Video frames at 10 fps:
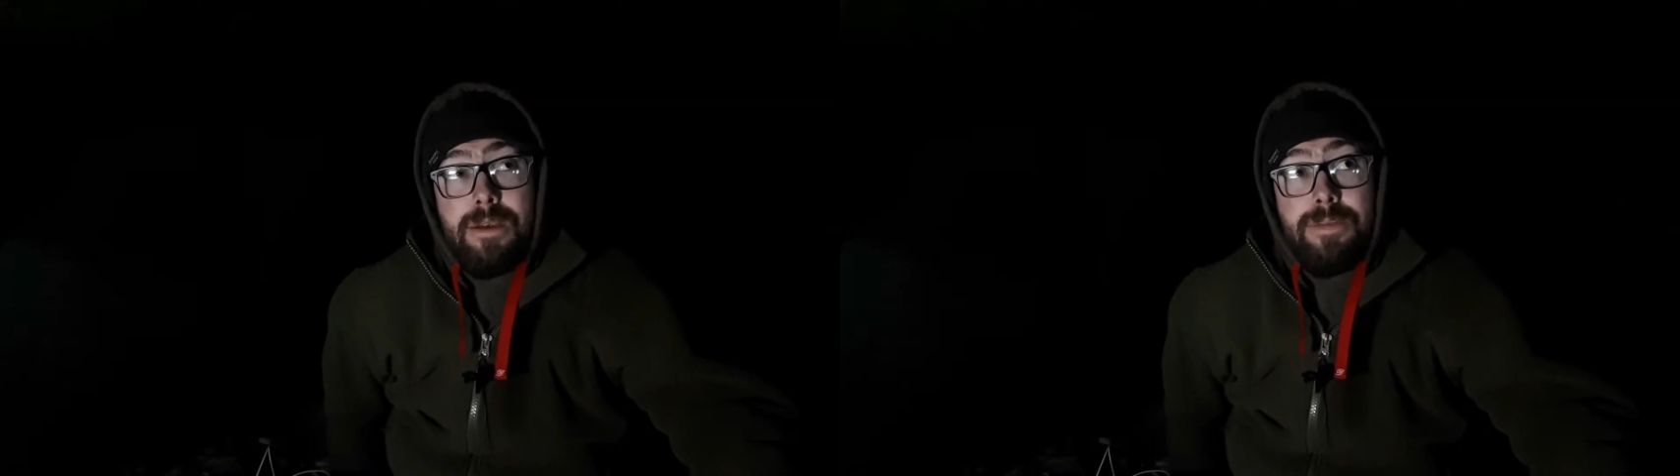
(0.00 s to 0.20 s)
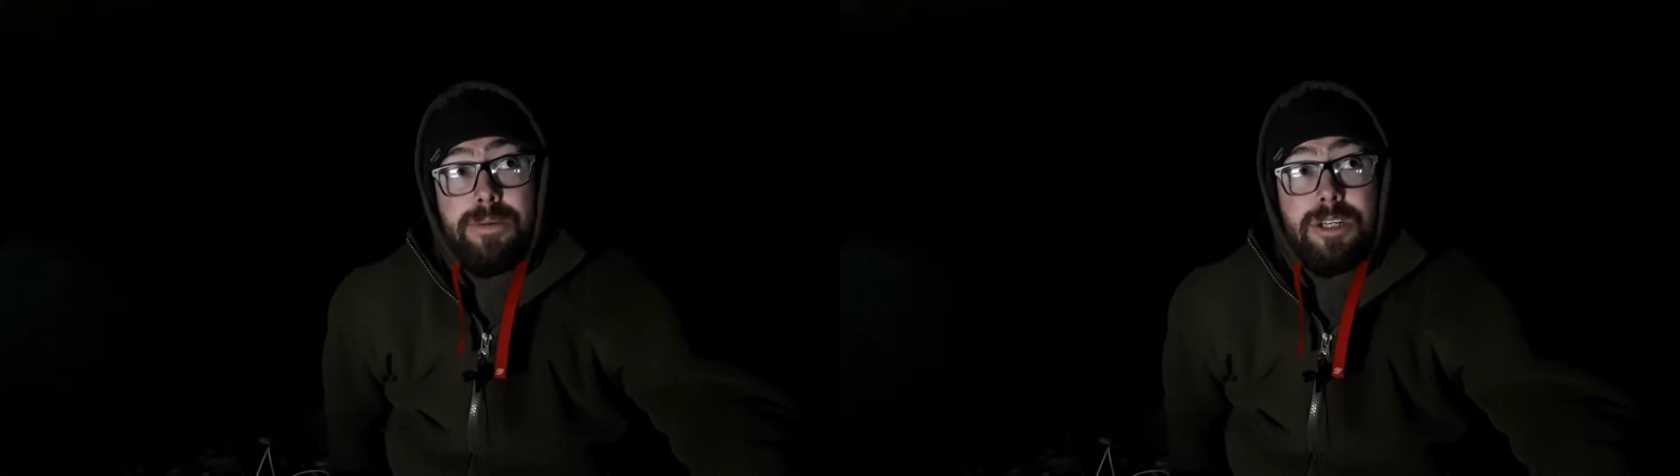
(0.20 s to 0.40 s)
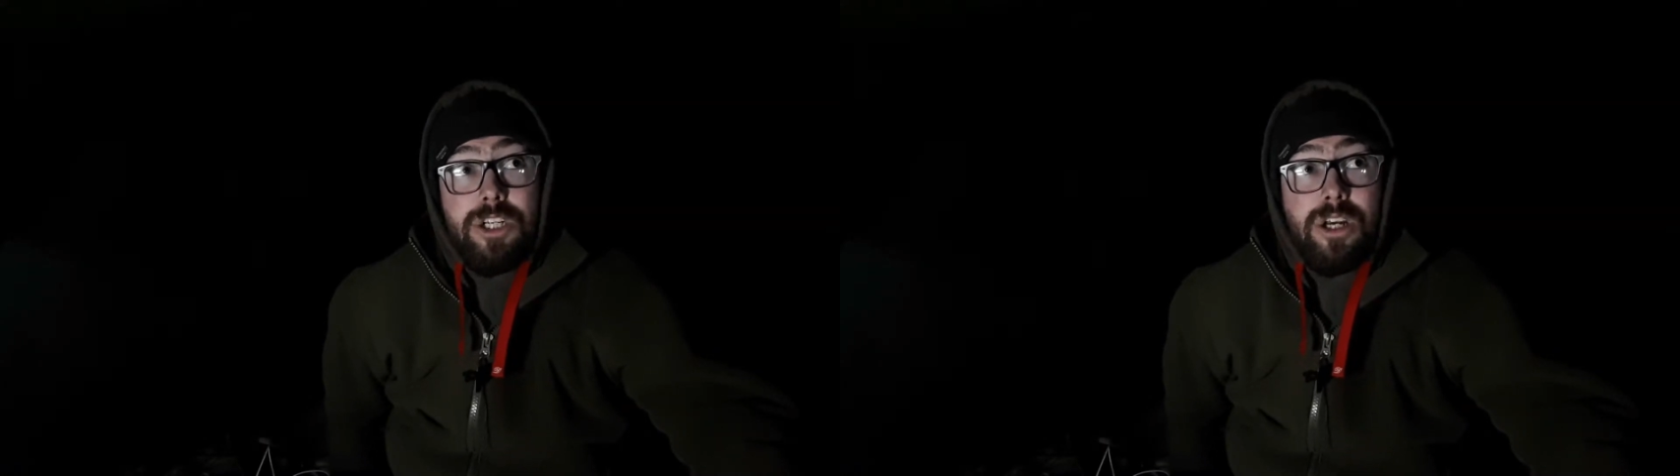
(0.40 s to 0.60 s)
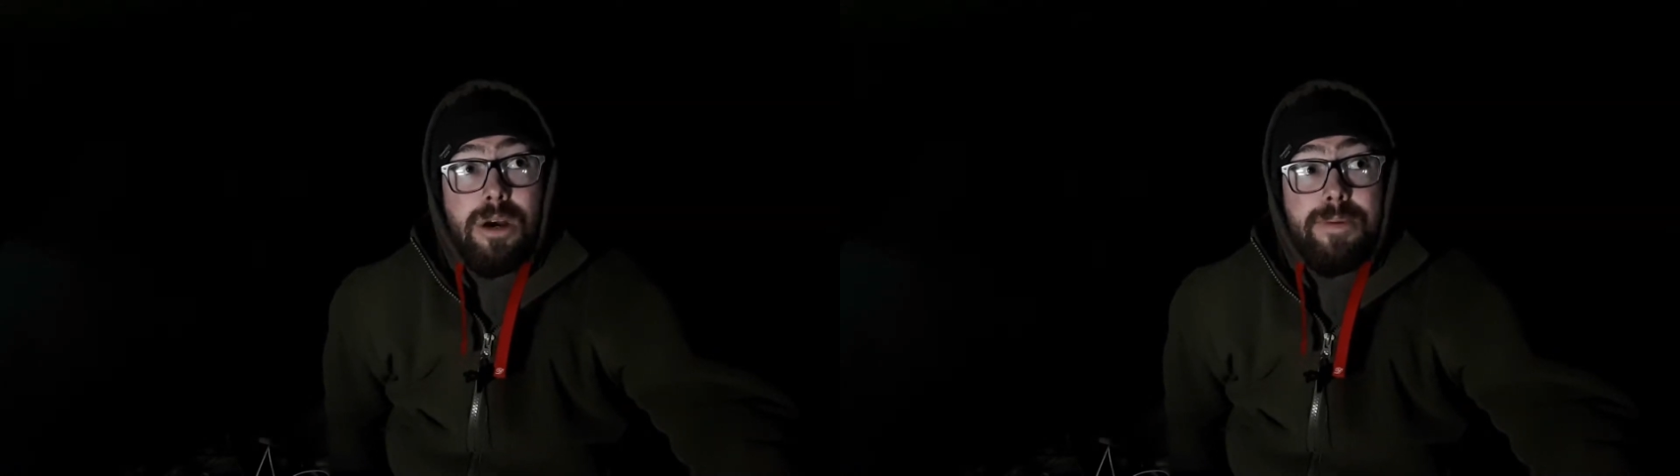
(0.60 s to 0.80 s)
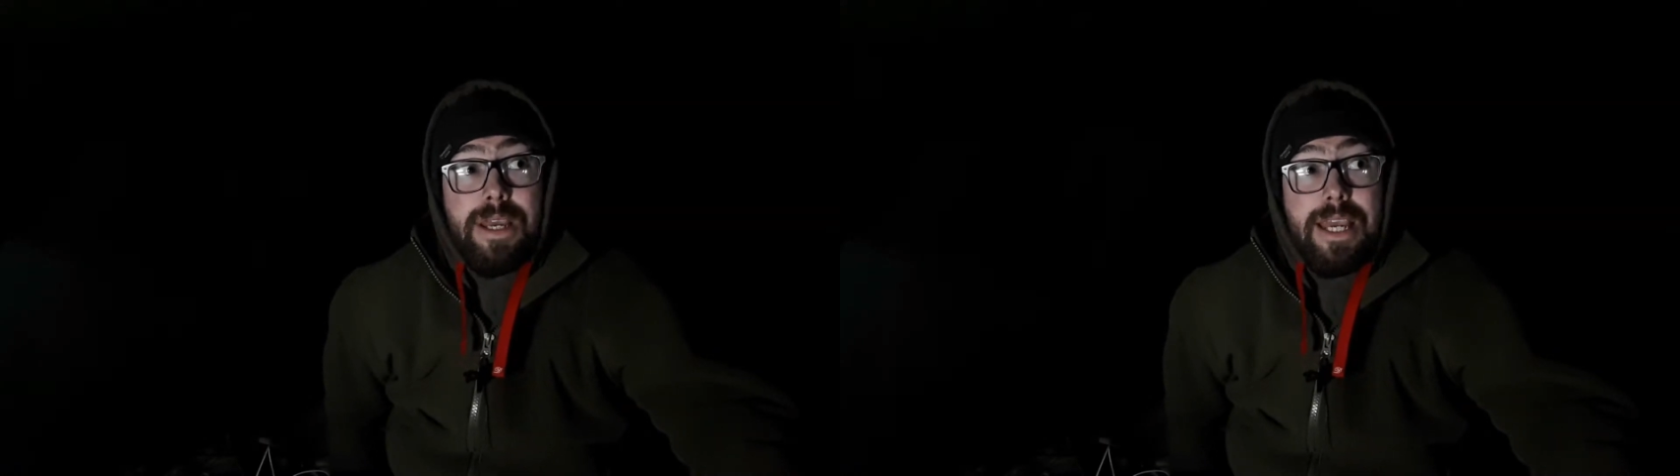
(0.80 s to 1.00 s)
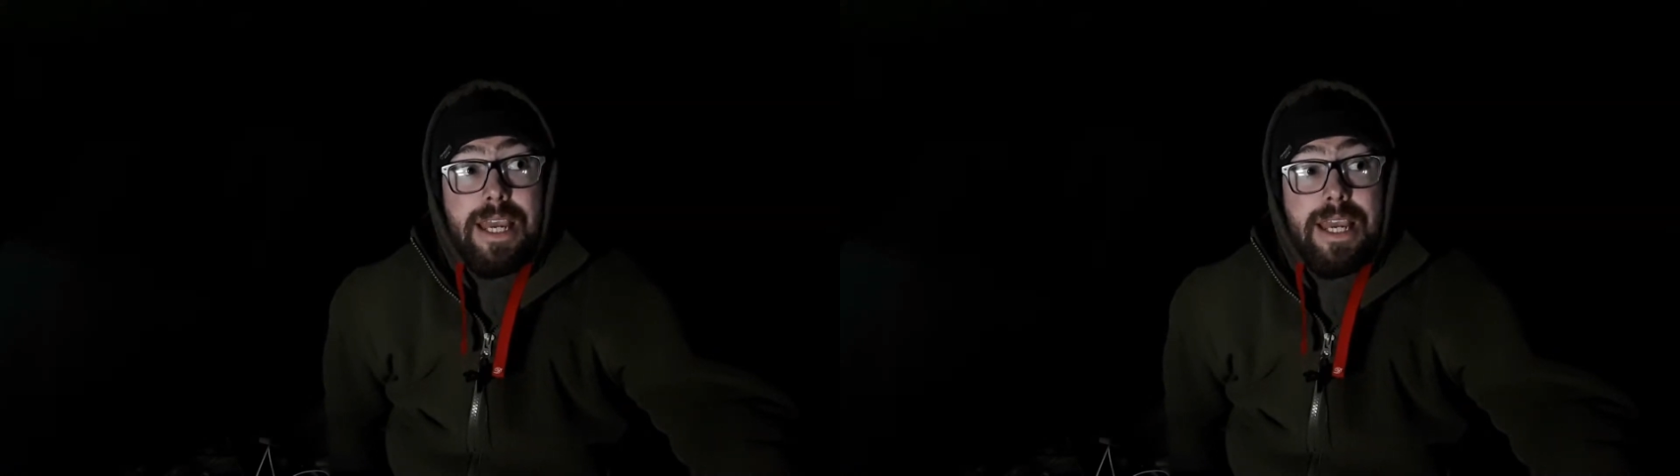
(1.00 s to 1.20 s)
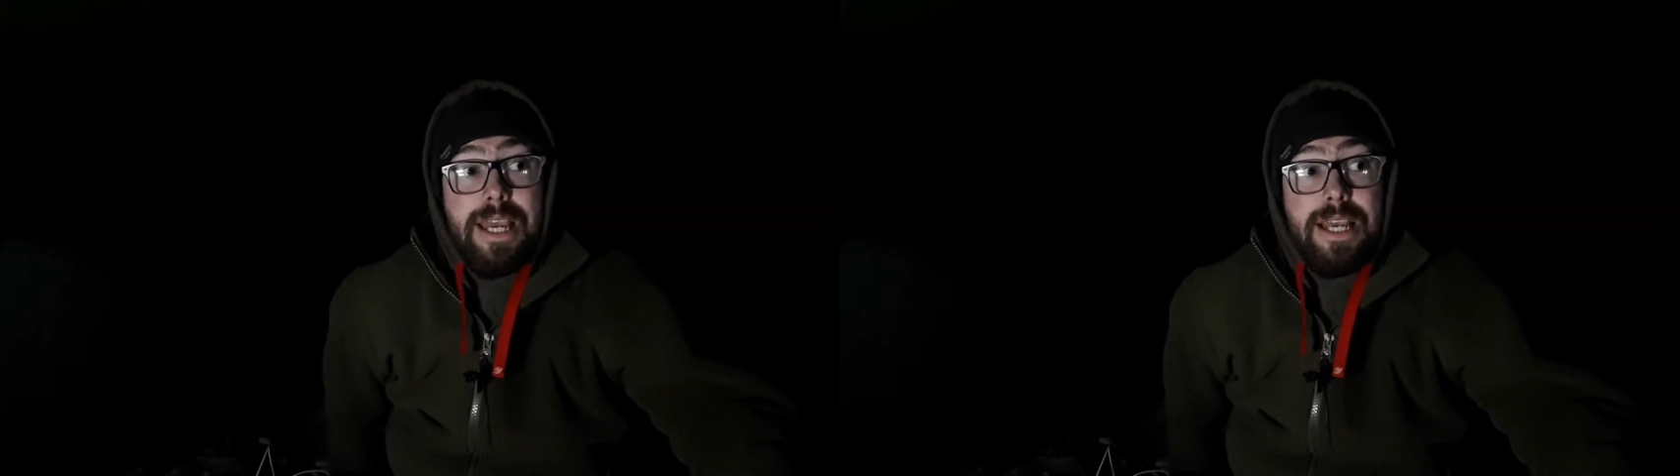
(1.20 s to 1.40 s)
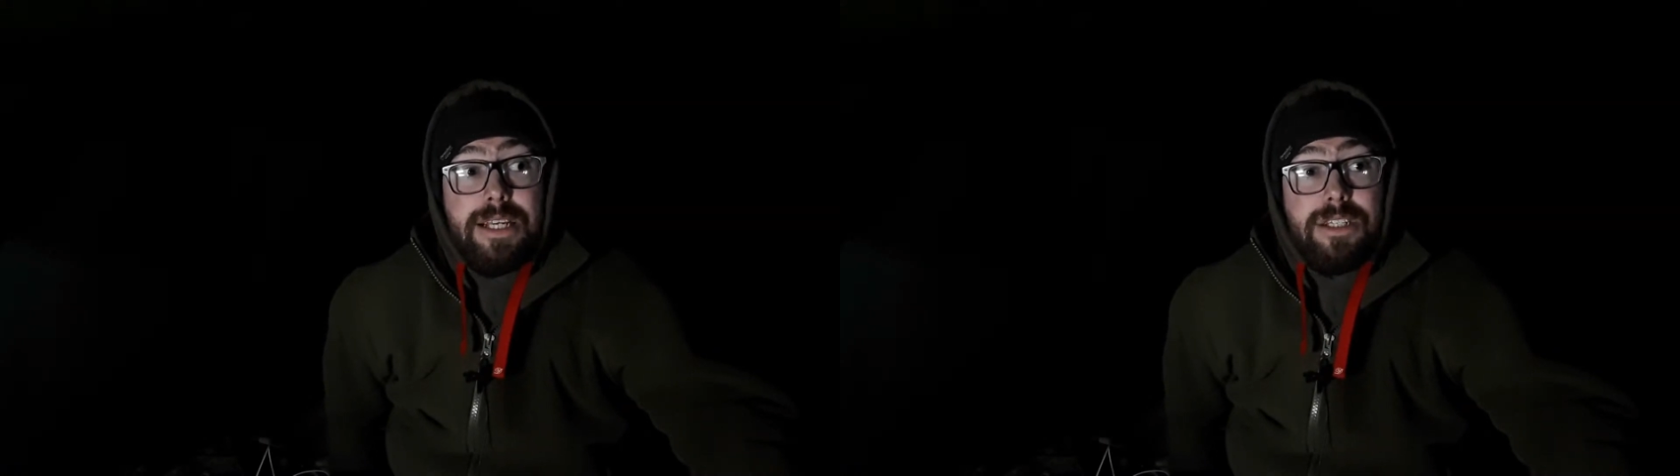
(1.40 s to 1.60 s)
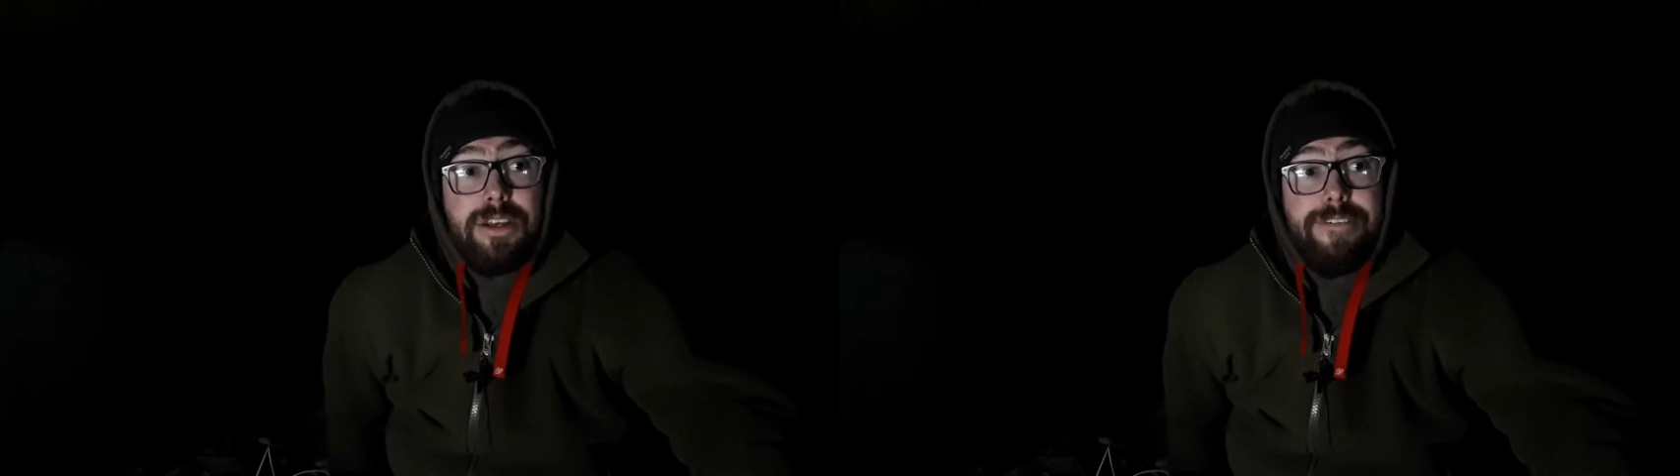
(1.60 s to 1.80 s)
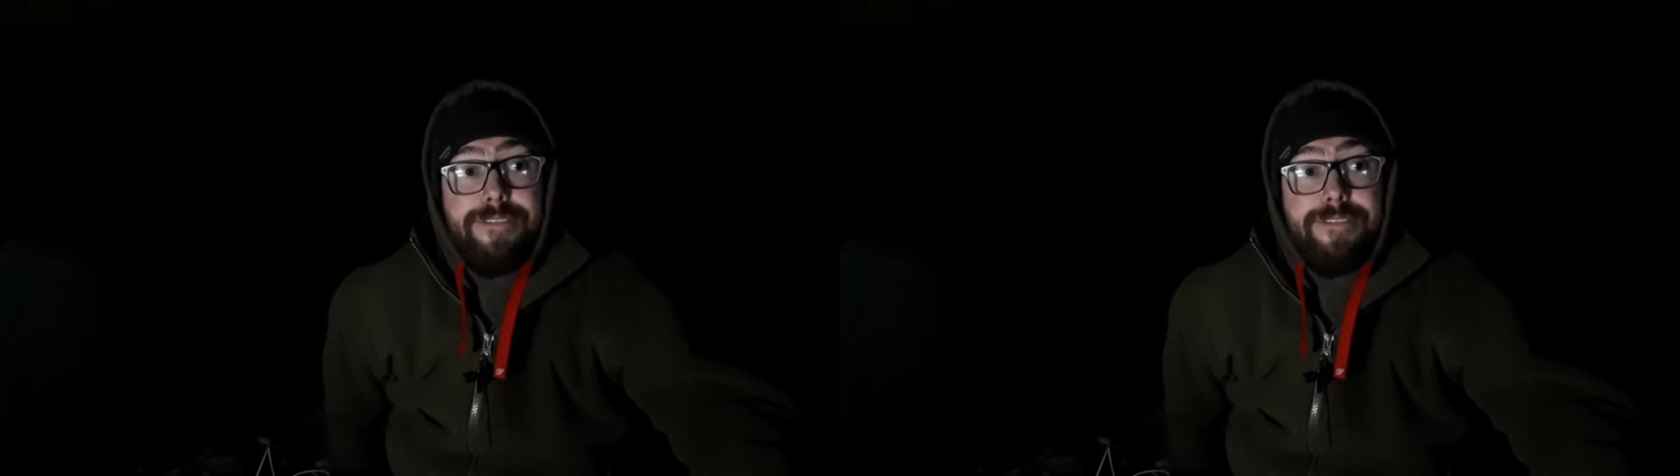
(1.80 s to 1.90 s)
PB chub is